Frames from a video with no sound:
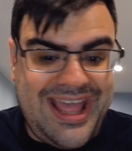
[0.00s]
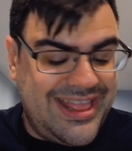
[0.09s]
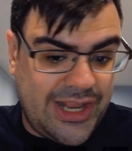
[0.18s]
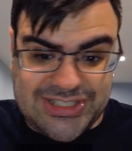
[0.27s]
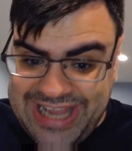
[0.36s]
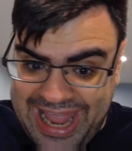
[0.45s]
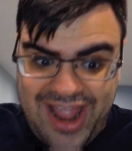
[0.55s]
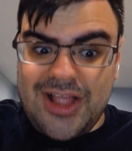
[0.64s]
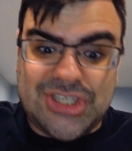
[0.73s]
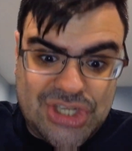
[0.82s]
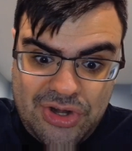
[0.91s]
There's
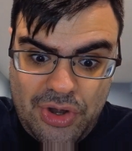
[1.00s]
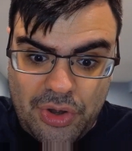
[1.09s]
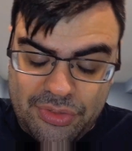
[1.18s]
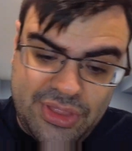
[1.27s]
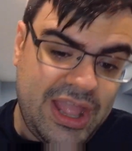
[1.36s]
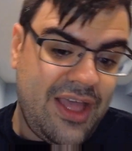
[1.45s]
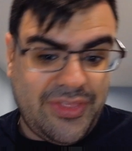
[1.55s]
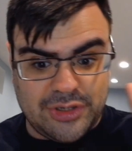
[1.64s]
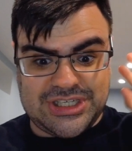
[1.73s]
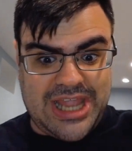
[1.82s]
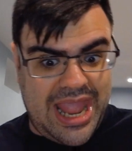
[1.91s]
chaos on earth.
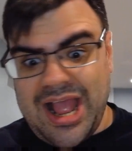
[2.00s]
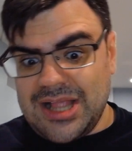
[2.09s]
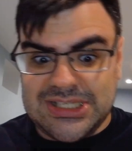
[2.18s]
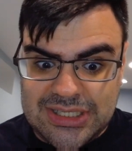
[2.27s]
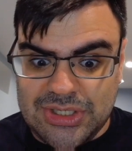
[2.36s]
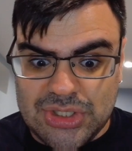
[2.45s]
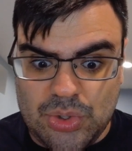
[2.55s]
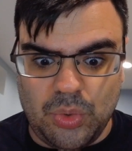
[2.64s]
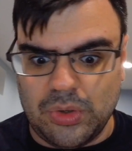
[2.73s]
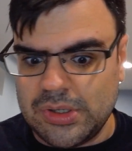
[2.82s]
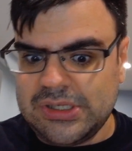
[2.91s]
There's chaos at the
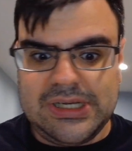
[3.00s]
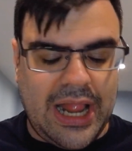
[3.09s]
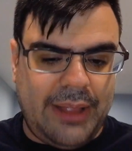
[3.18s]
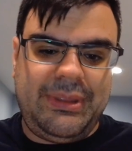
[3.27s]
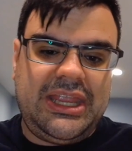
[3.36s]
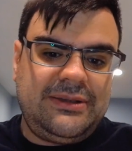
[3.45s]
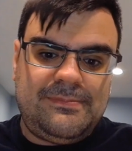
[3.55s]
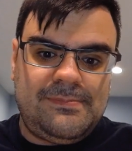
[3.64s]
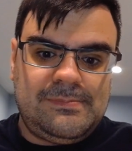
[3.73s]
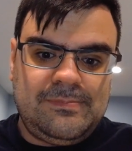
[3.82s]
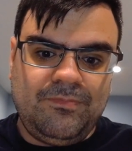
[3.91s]
school. I mean,
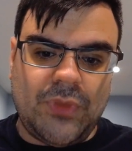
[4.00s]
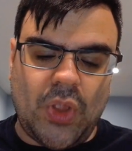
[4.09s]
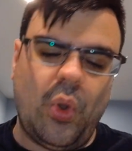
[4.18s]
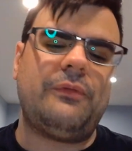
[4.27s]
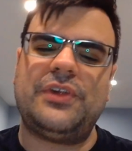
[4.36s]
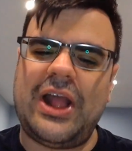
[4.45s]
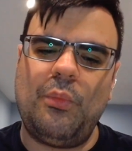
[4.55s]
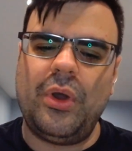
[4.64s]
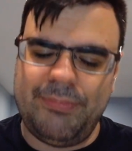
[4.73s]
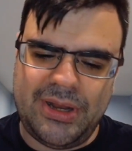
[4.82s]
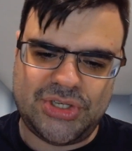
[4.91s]
oh, I forgot
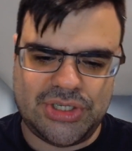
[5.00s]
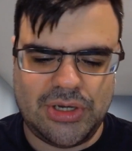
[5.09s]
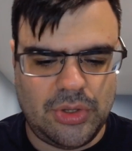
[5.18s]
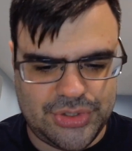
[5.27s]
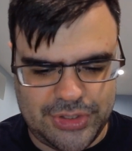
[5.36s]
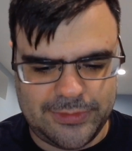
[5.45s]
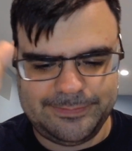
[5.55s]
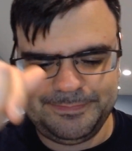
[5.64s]
one mention also.